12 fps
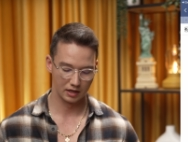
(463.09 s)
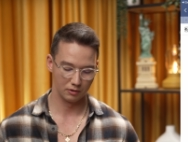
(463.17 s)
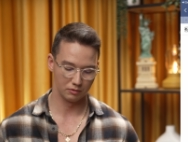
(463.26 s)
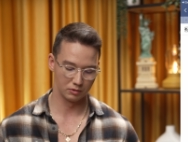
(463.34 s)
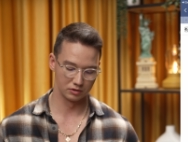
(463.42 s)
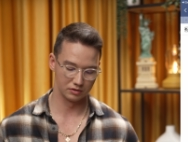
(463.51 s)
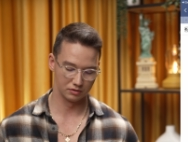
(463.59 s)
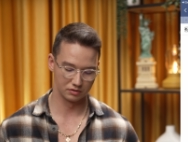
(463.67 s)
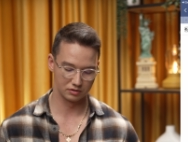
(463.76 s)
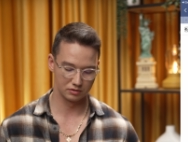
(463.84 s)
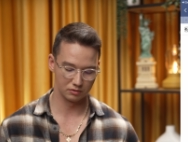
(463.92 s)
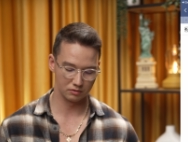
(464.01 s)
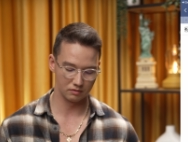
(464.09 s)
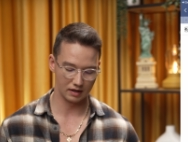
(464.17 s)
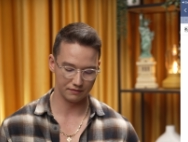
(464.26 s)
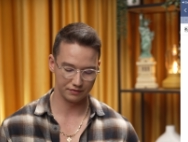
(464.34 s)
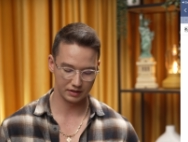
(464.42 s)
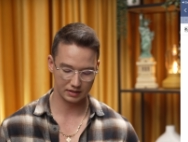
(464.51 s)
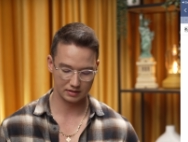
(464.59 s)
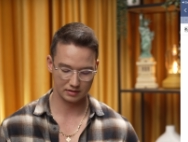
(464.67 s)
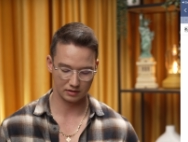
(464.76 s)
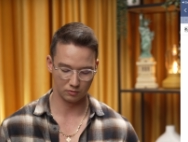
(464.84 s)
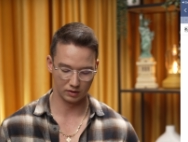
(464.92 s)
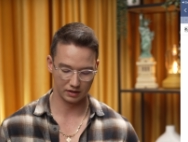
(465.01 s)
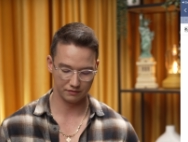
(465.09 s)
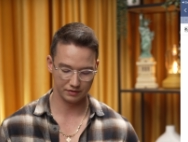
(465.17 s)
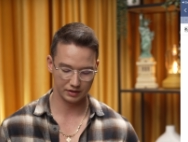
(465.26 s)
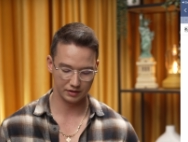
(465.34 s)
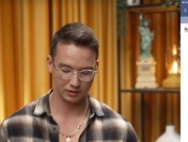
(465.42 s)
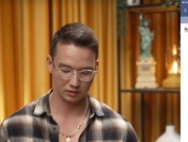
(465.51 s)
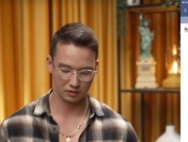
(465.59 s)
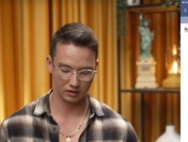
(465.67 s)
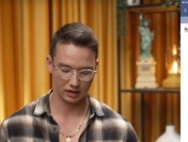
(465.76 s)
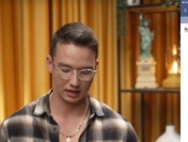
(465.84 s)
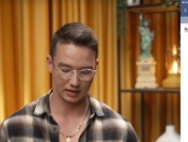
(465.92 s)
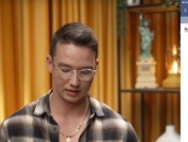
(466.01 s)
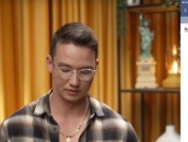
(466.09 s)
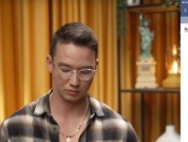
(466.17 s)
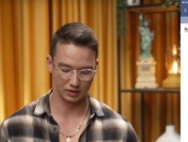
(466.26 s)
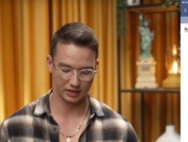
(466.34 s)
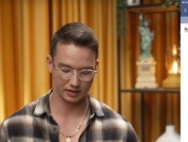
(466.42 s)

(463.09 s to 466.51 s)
we would use 2 graphics, 1 video and 1